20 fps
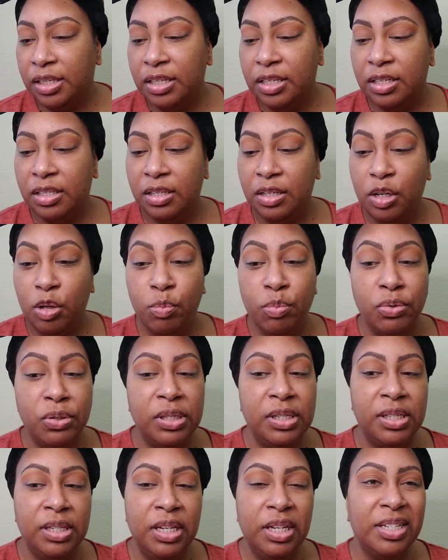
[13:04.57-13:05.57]
and it's the number
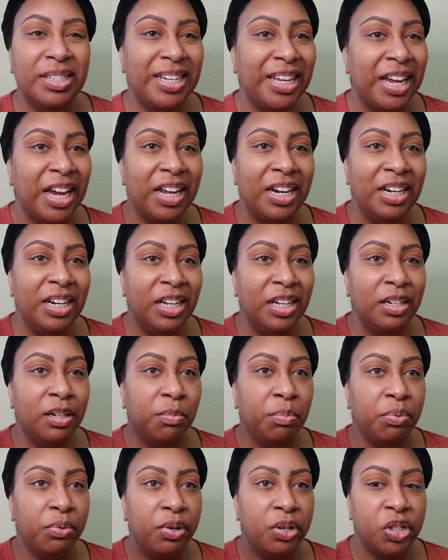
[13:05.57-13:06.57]
6. I got it in
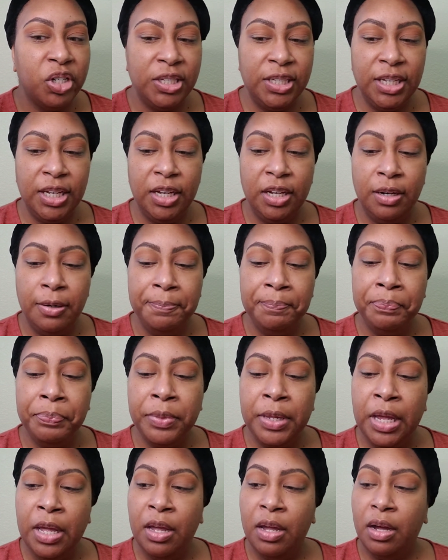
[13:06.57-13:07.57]
a brush set.
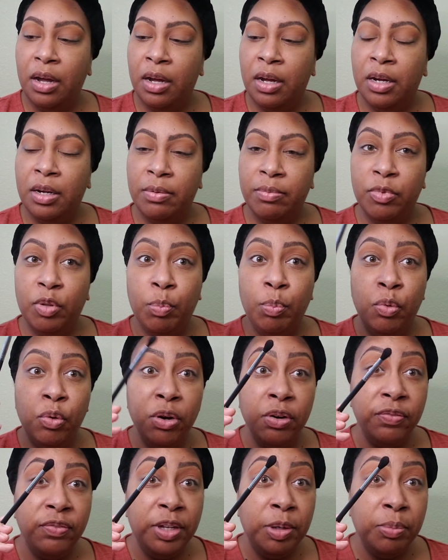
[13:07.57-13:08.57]
The
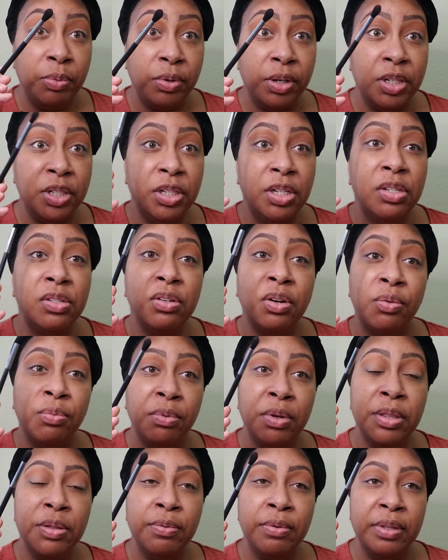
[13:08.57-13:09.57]
Morphe brushes are
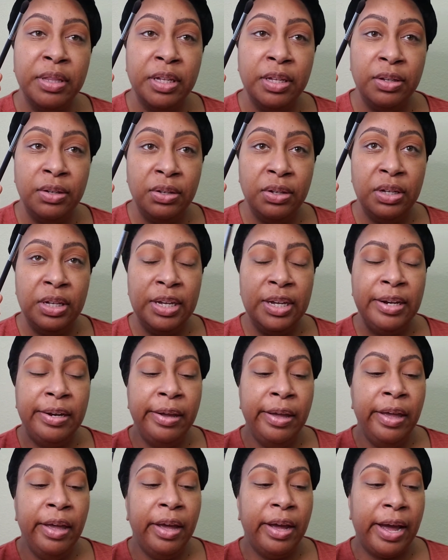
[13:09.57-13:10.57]
really, really
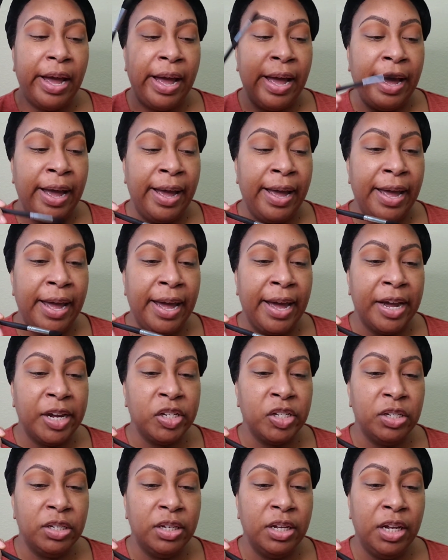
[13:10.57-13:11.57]
good. I
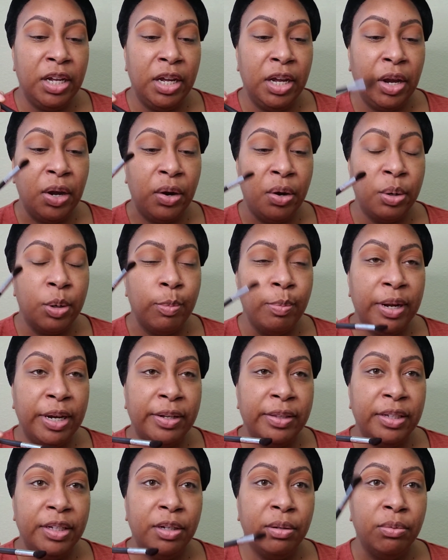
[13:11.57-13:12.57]
actually heard
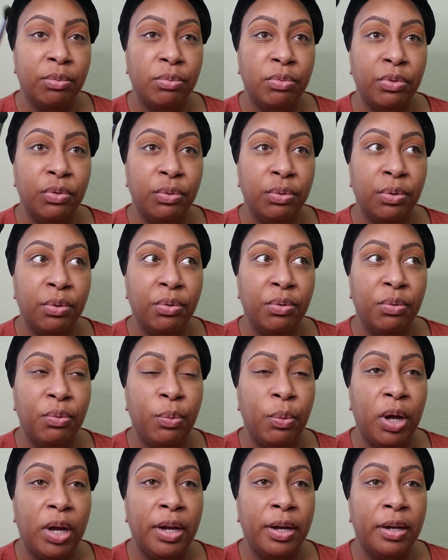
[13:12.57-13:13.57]
about them
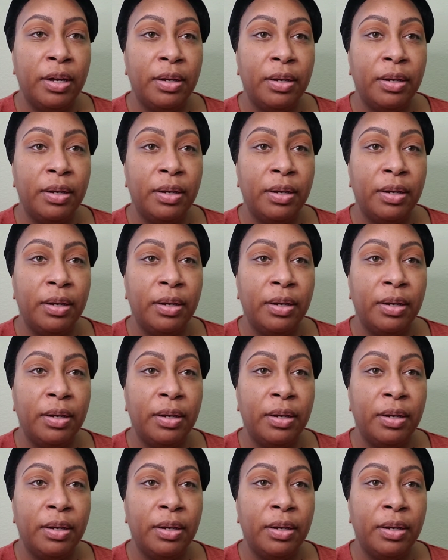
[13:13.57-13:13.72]
through